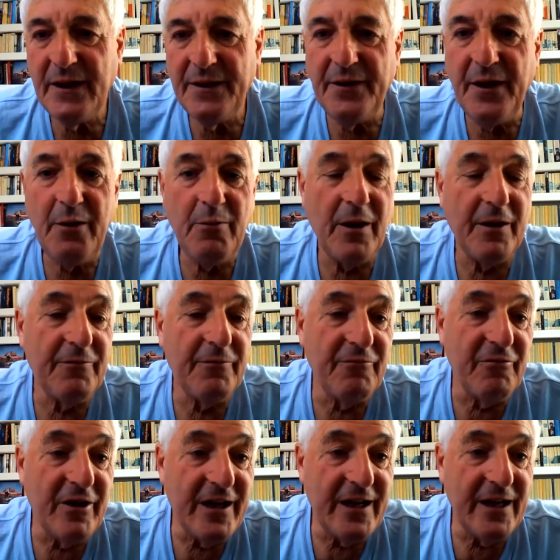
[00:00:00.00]
No one
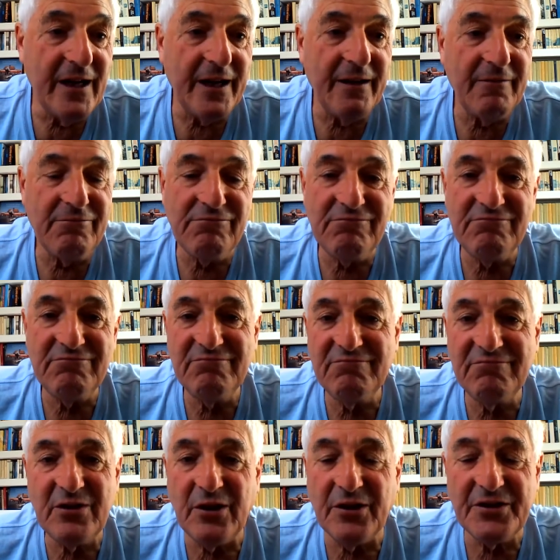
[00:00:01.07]
really
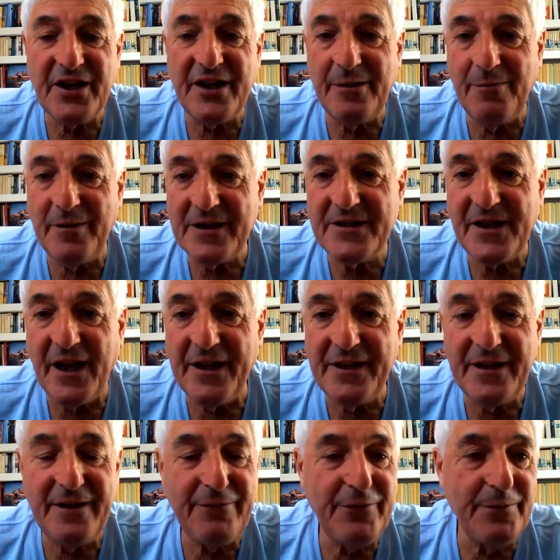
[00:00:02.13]
got terribly
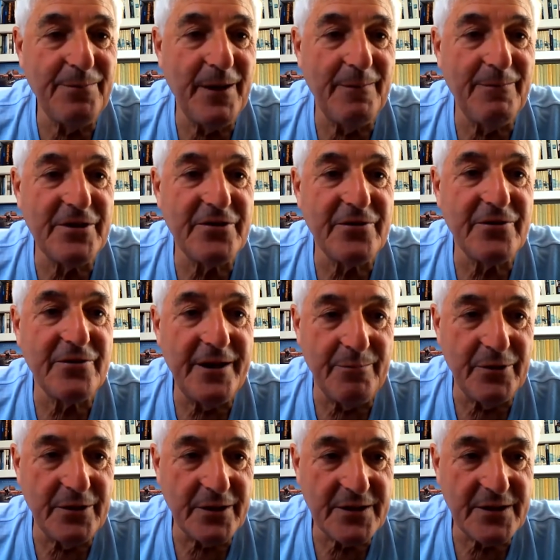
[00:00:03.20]
excited if you published great
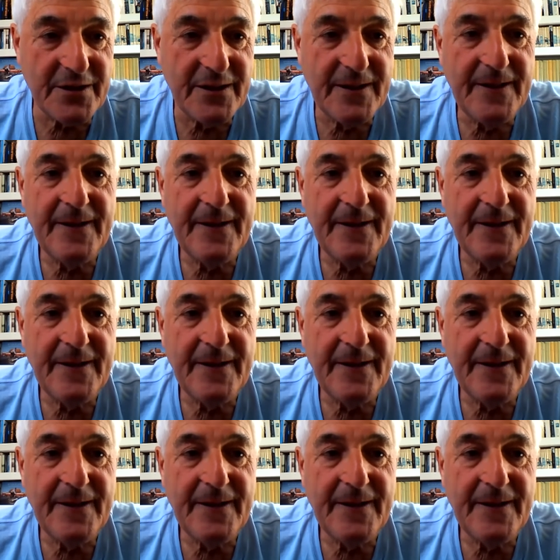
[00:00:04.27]
books.